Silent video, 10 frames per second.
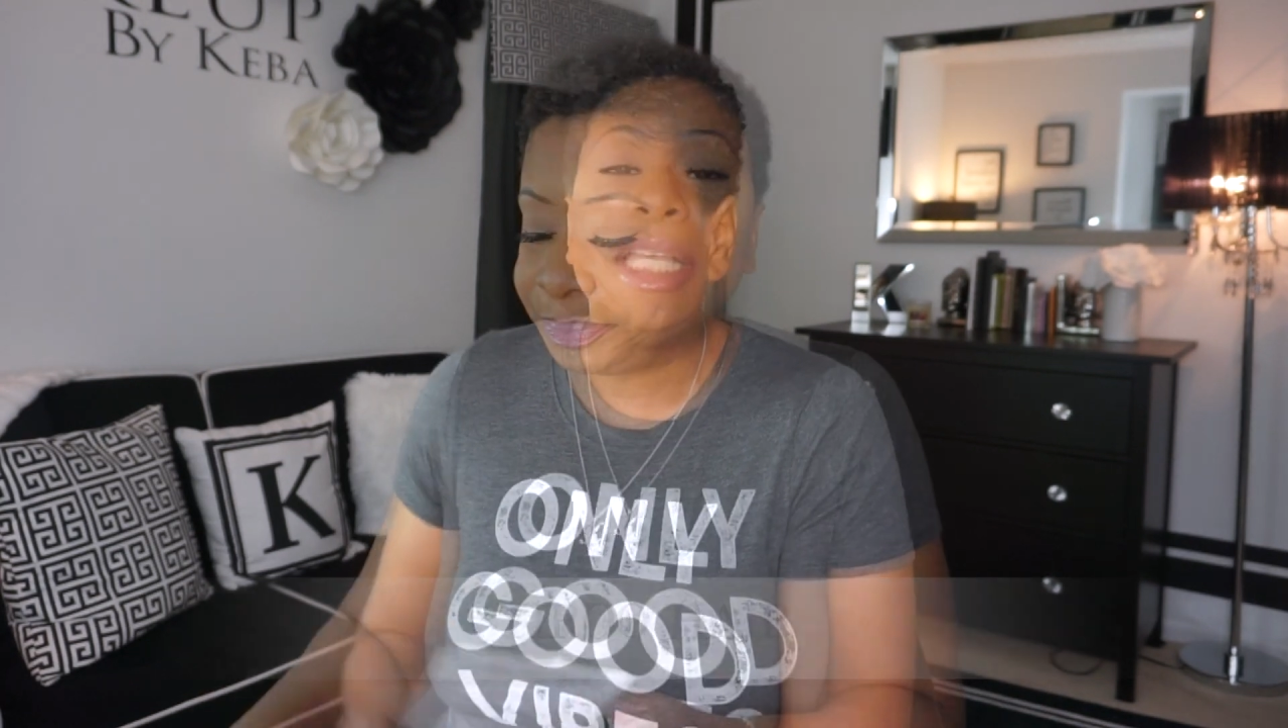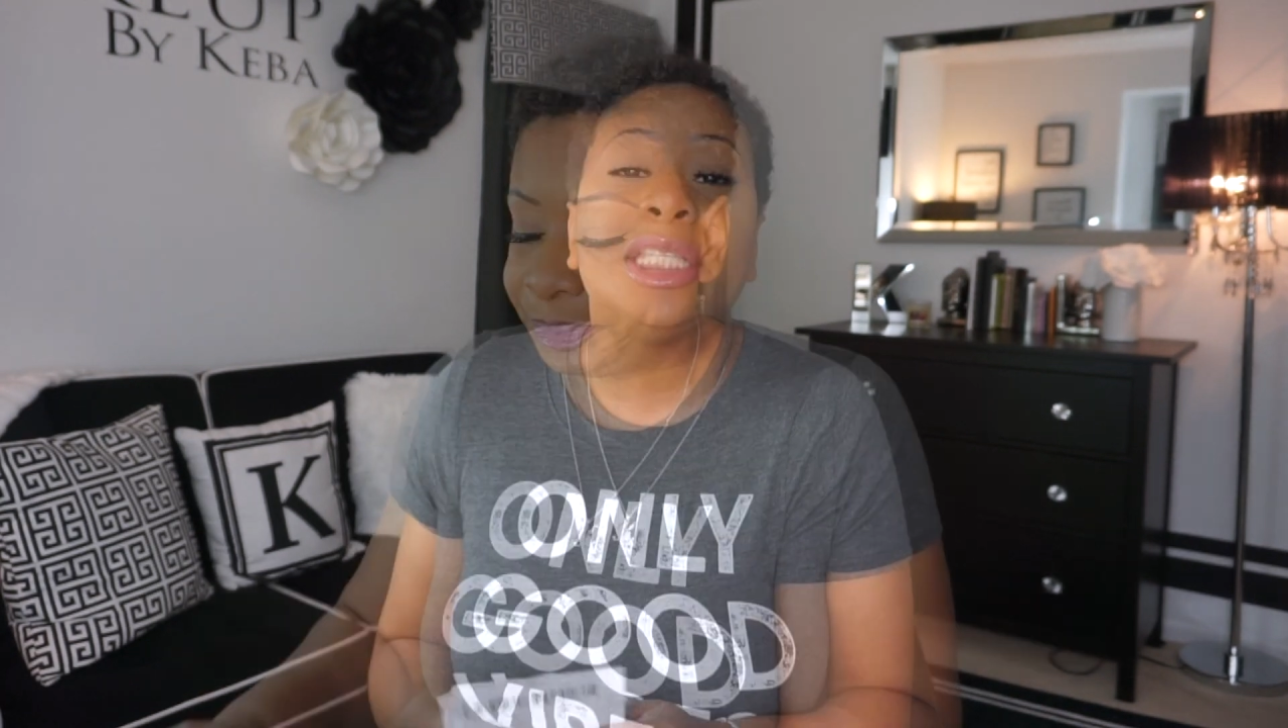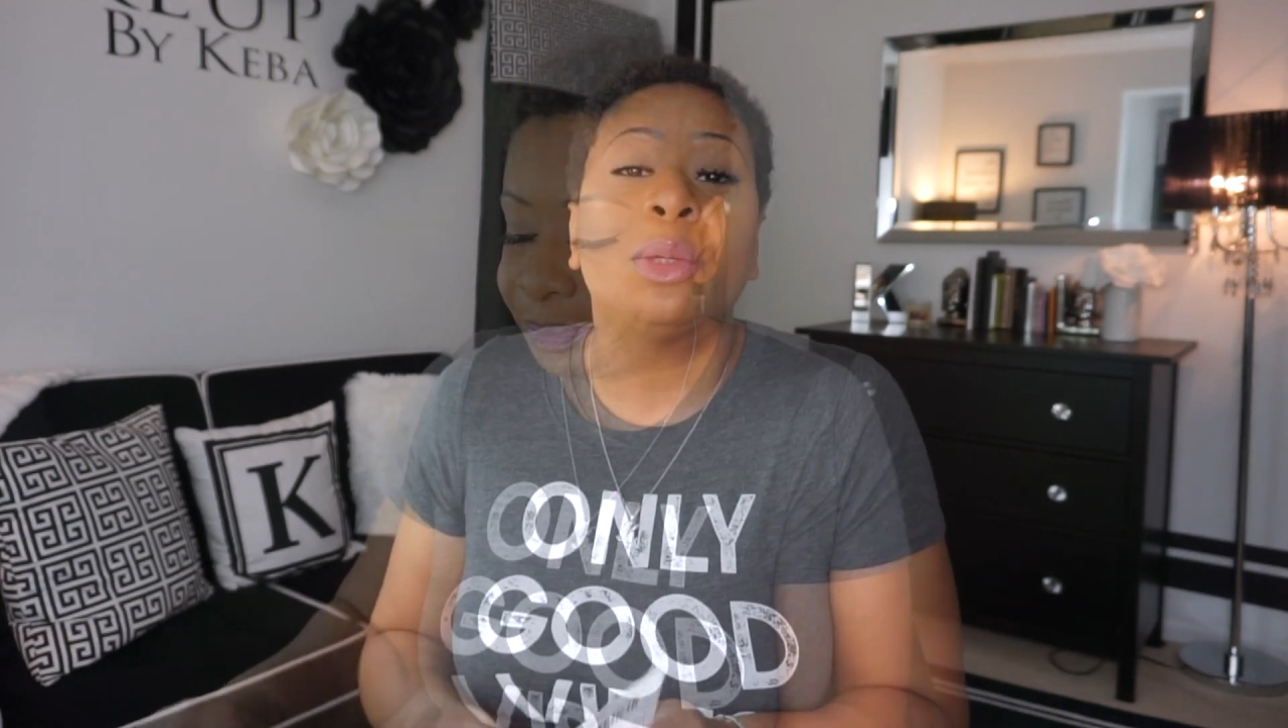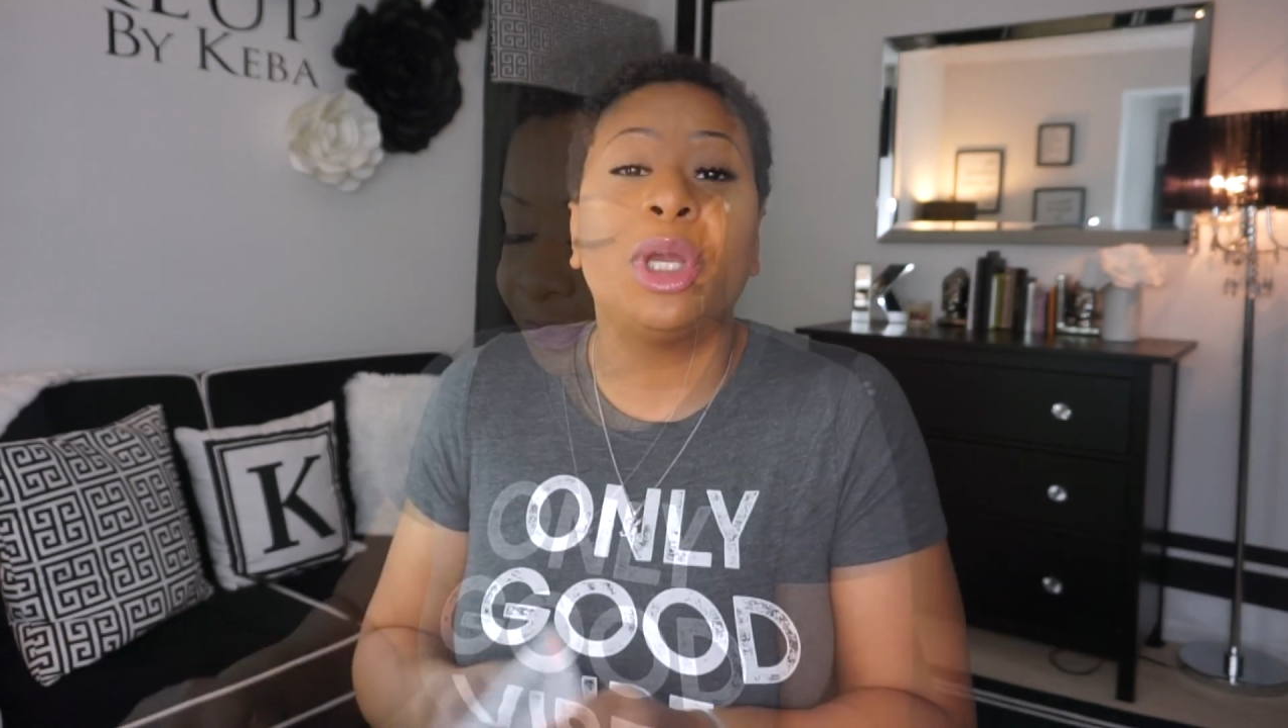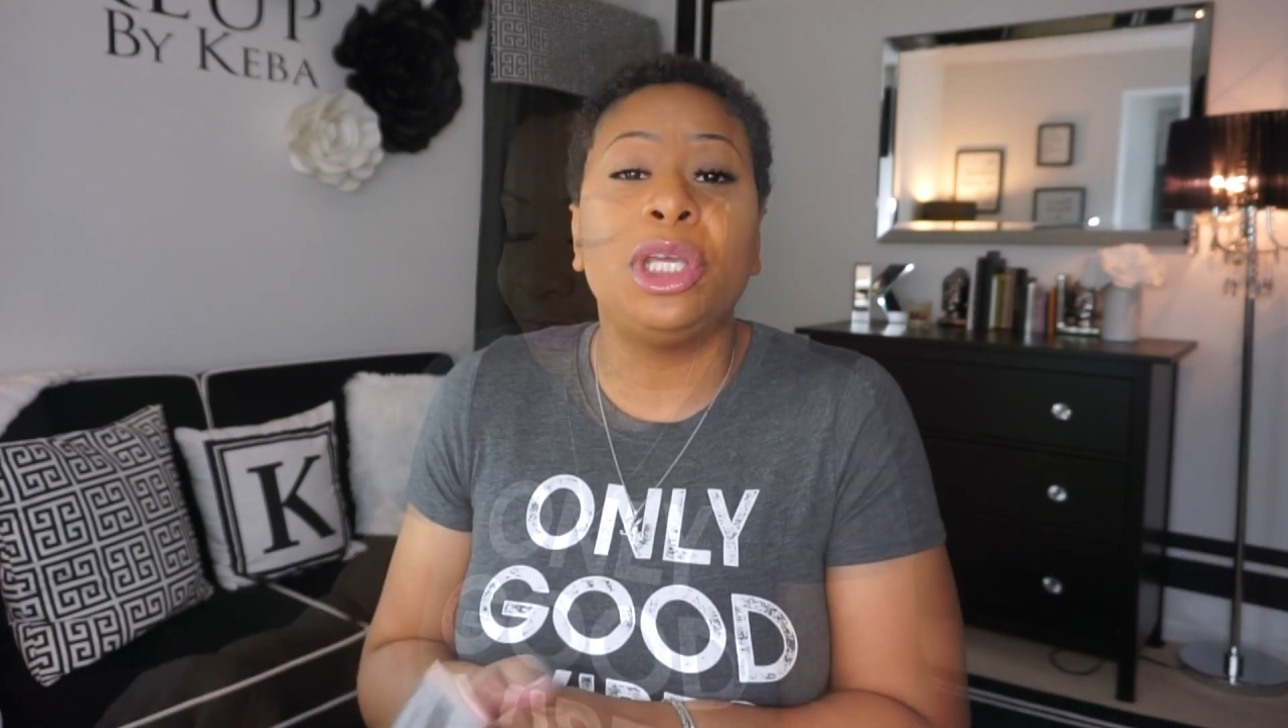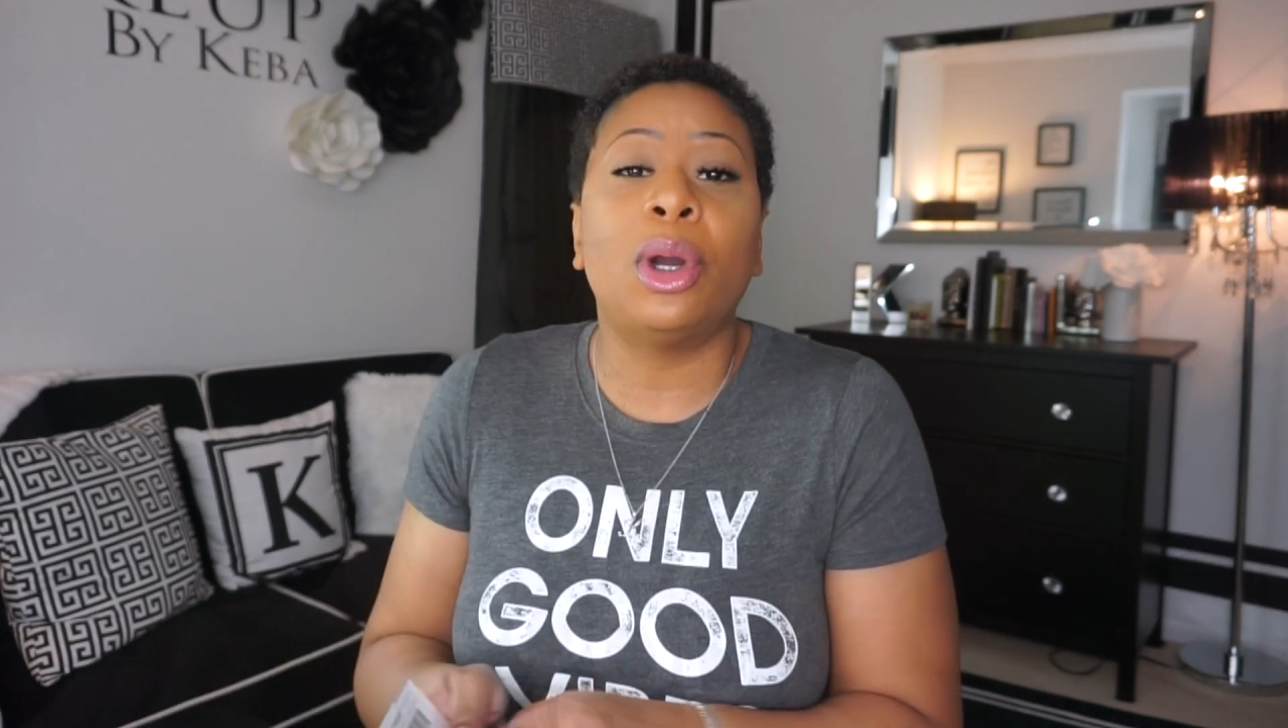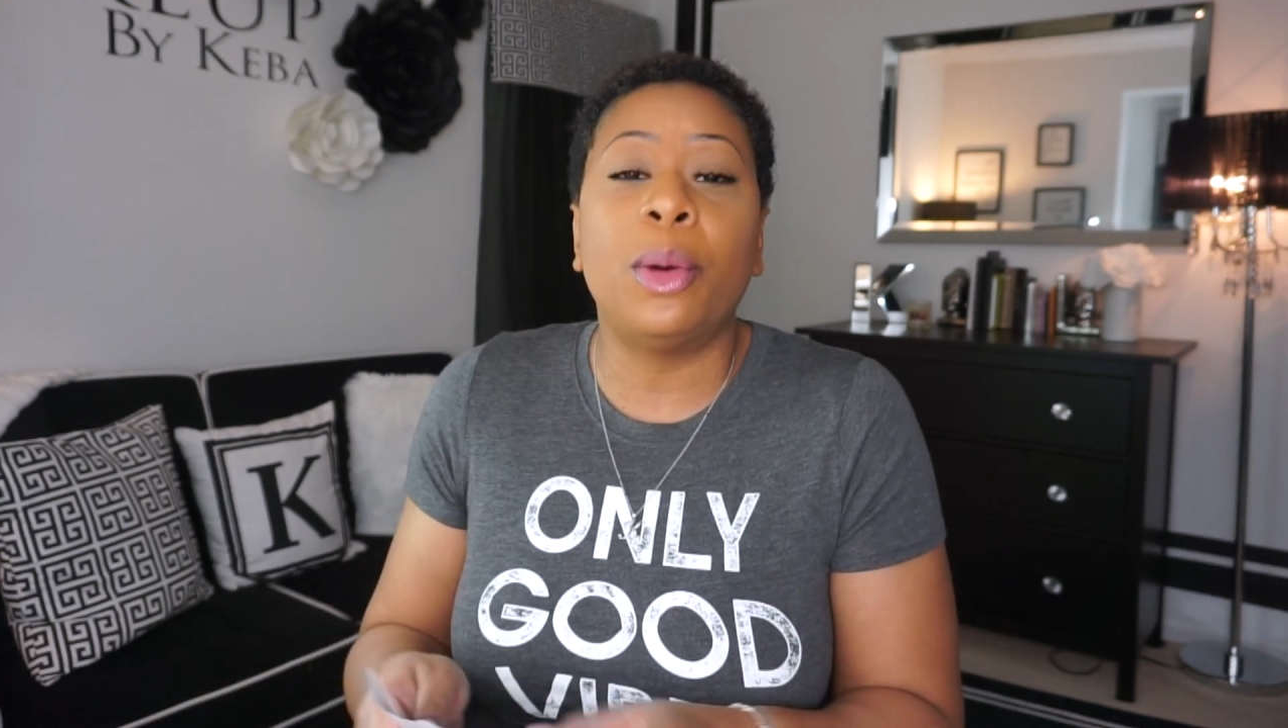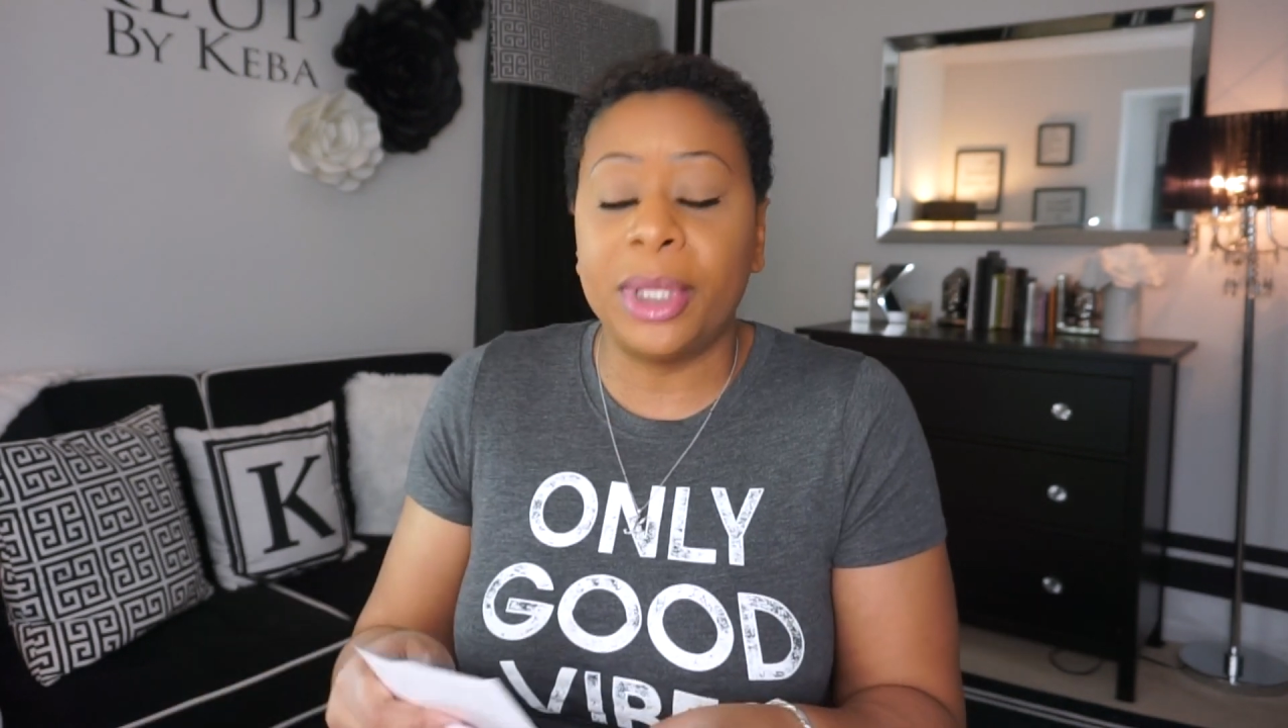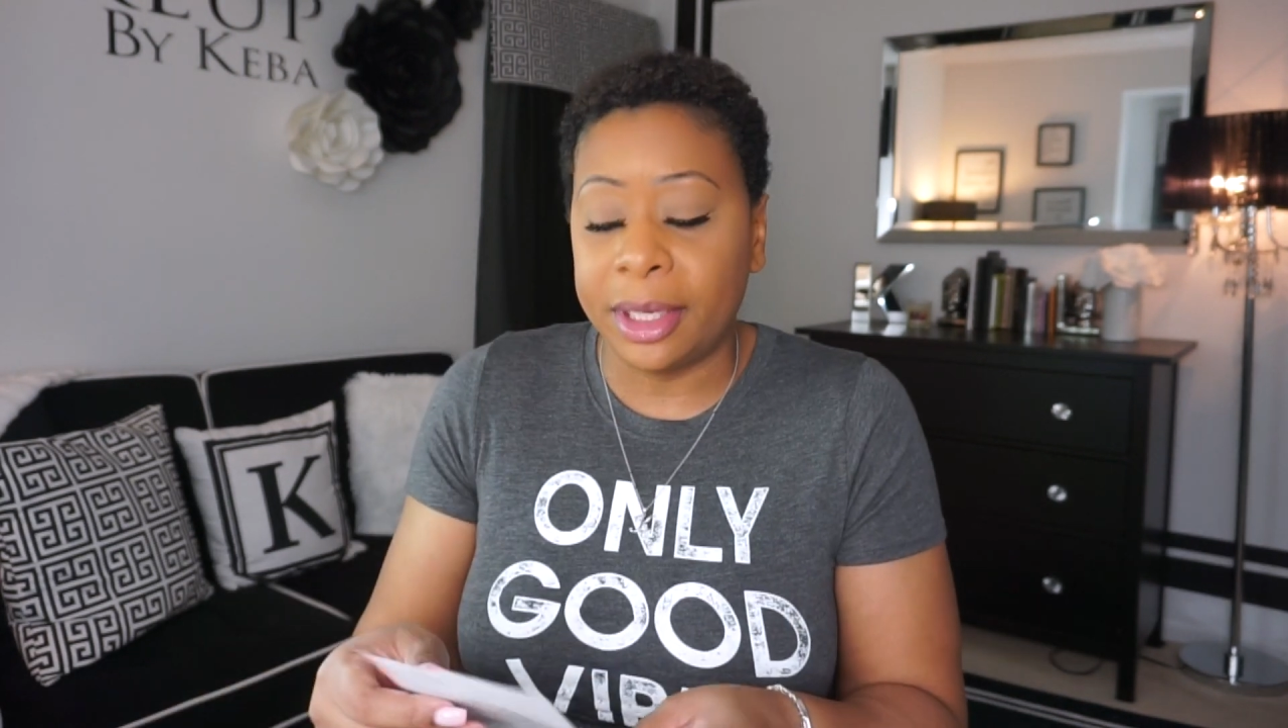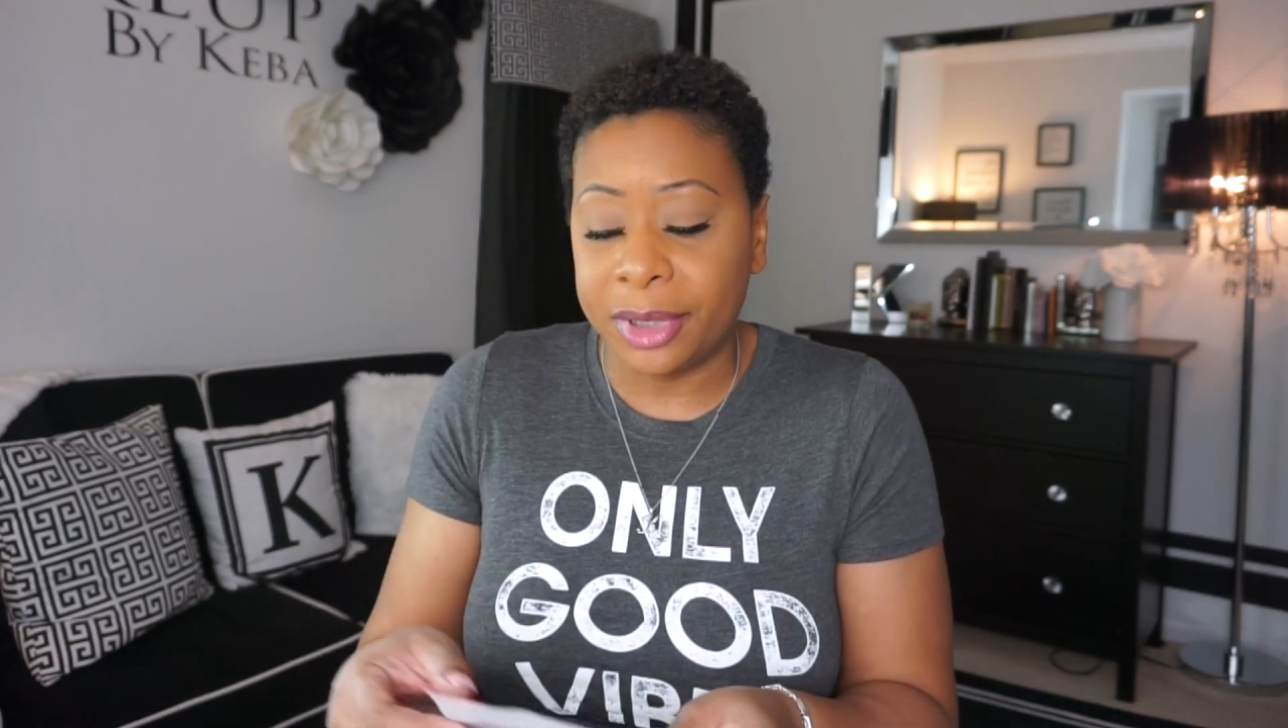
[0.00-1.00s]
So when you
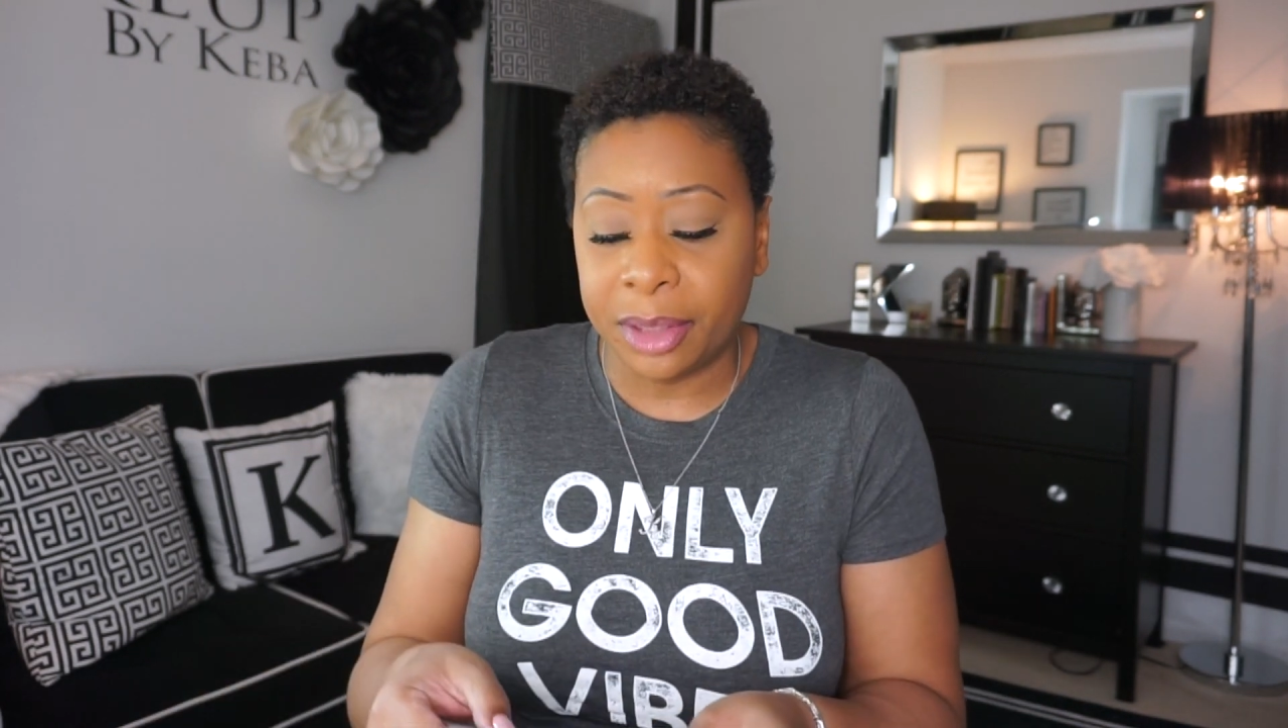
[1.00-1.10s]
open up